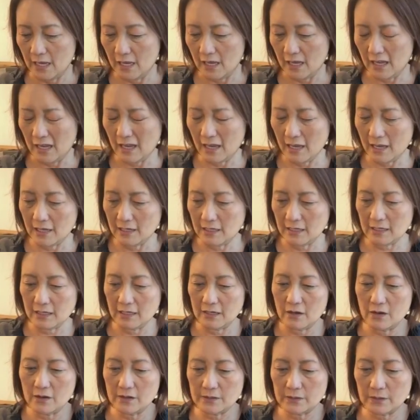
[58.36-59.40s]
and it can
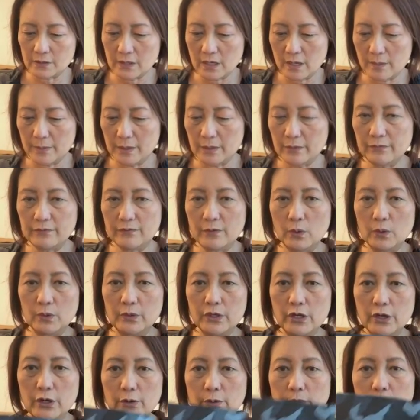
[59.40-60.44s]
also come in a
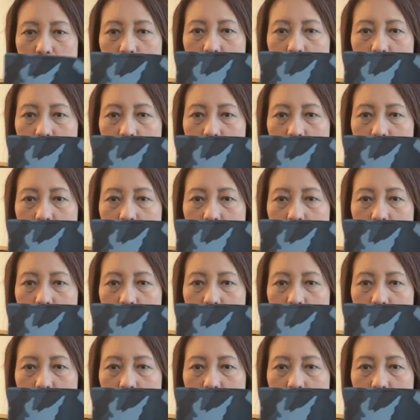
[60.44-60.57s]
folio.